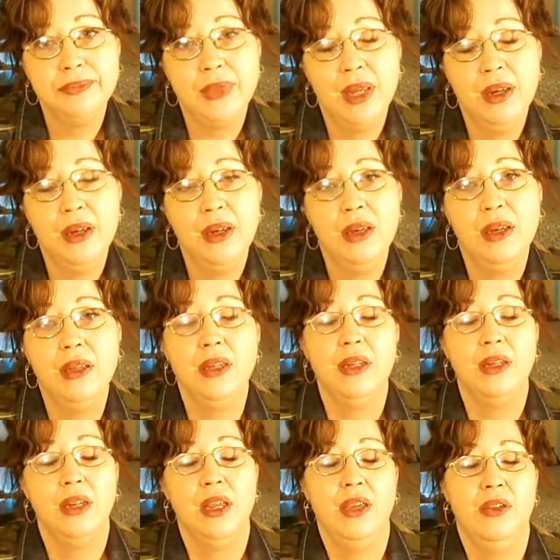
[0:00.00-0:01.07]

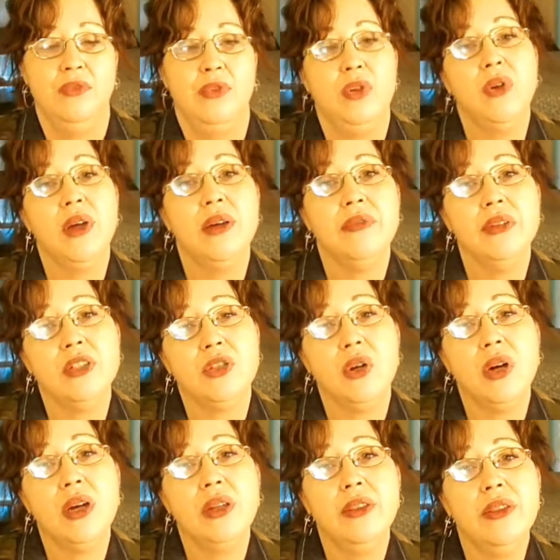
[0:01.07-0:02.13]
And if you haven't
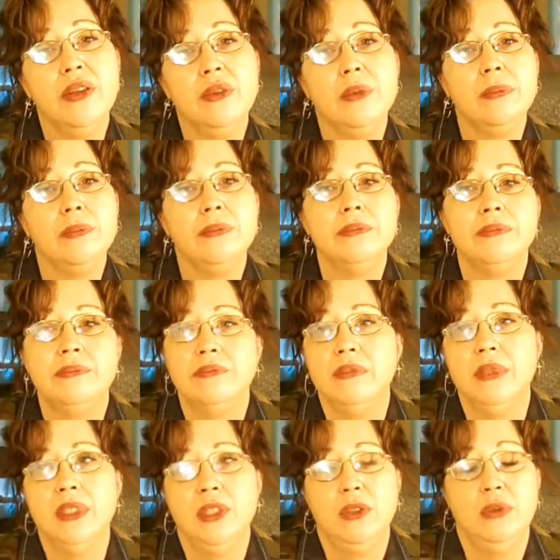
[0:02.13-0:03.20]
tried them,
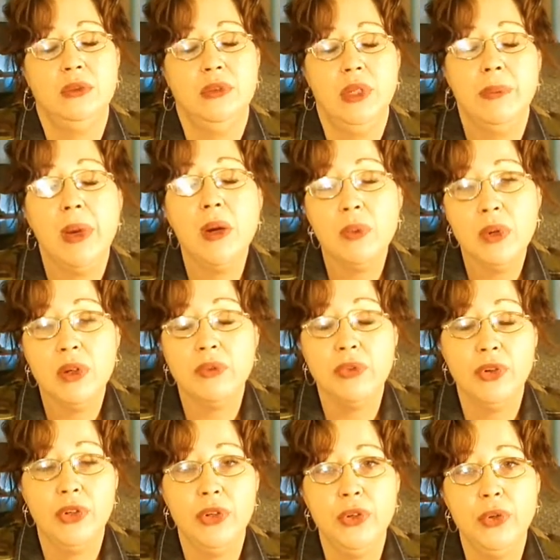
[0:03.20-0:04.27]
you know, they might work for
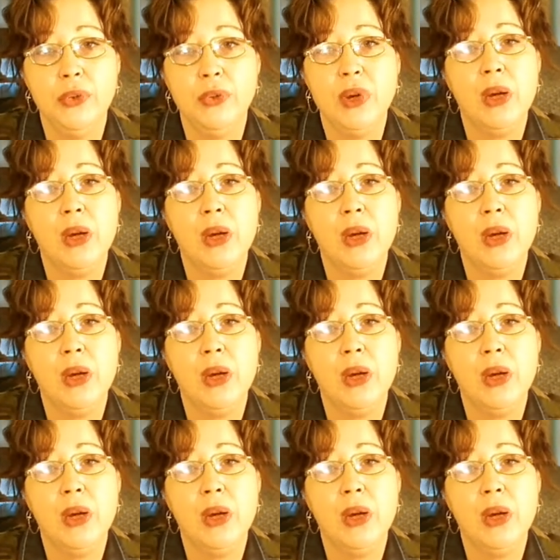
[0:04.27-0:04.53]
you.